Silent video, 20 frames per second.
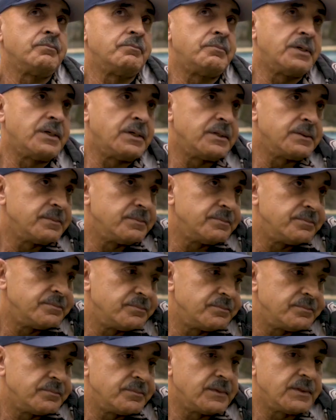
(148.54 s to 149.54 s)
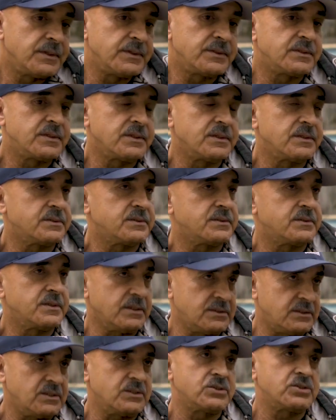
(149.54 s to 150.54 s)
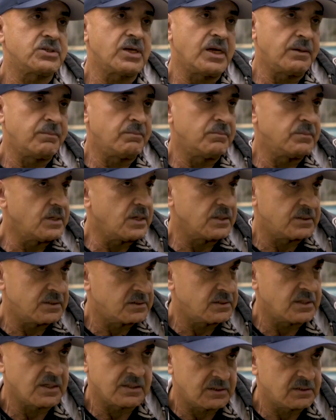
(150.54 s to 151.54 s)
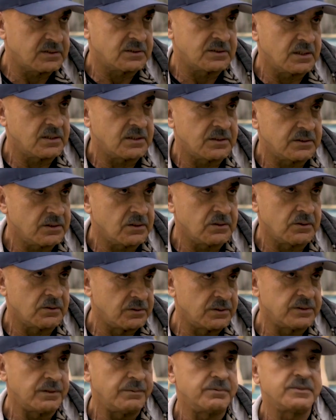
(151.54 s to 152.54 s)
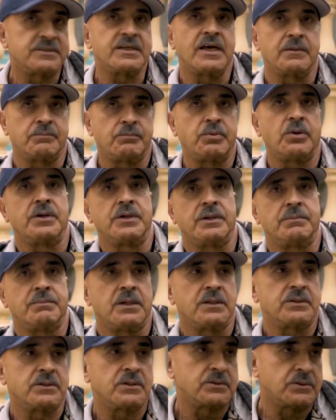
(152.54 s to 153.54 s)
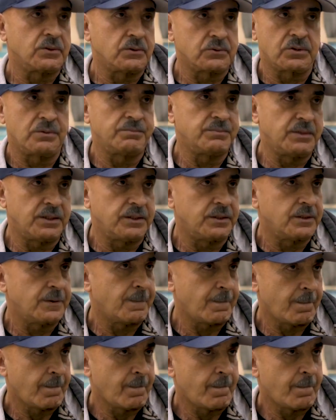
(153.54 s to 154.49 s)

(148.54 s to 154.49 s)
but that's a shame. That's the only sad part about the social media.